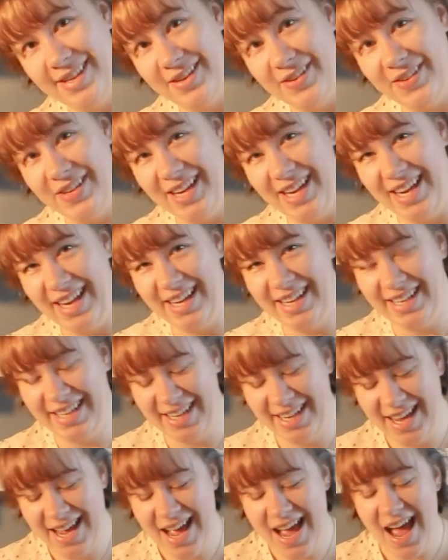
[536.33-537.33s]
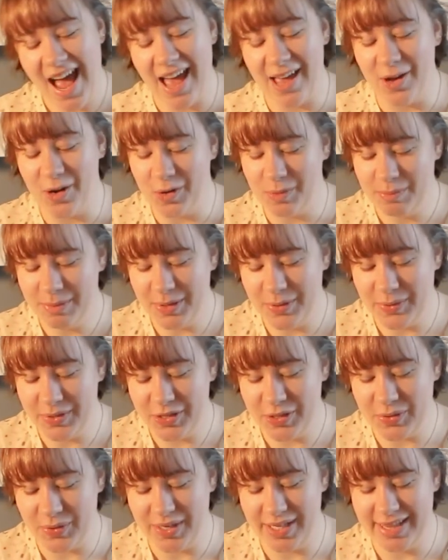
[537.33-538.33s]
Okay, I hope you
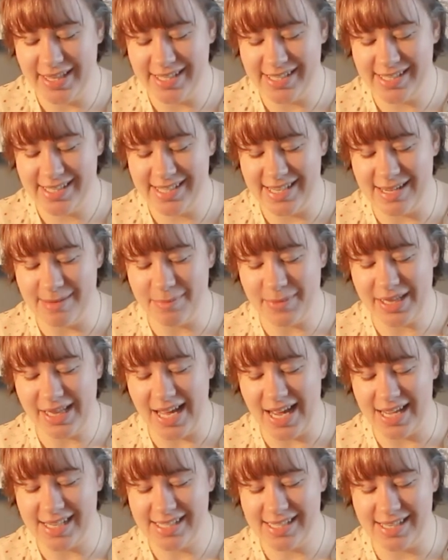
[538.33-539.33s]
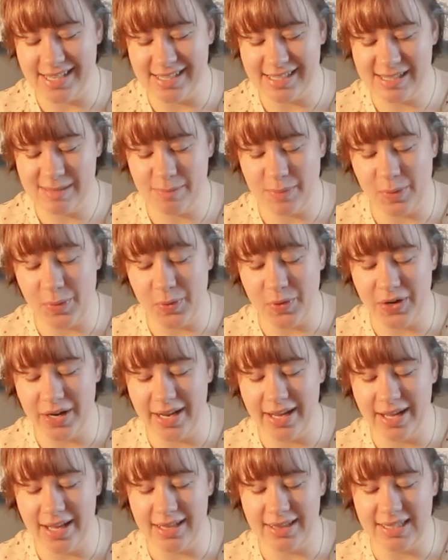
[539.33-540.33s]
enjoyed this STEAM class and
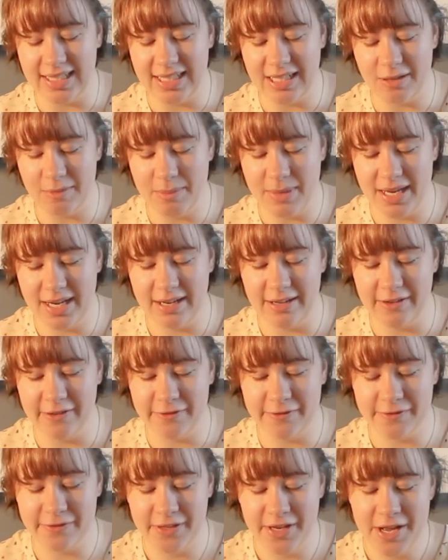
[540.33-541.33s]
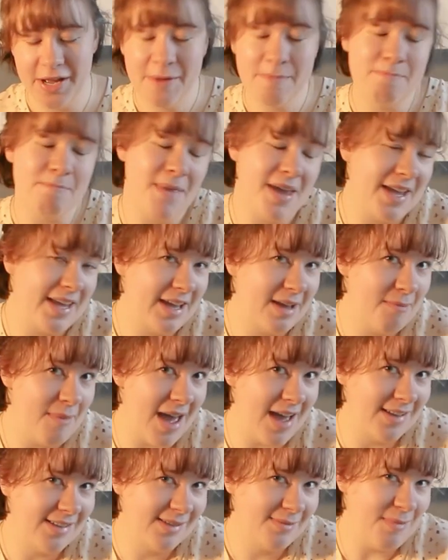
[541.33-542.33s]
exploring a little bit of making a
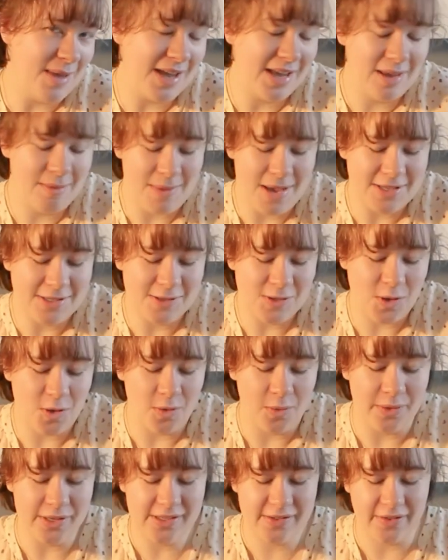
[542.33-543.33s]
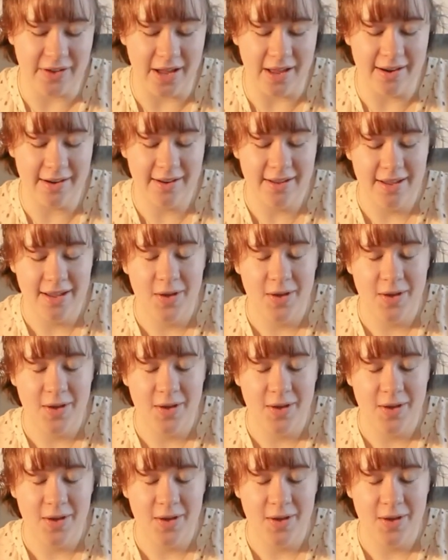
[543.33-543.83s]
mess. Making a mess is always fun.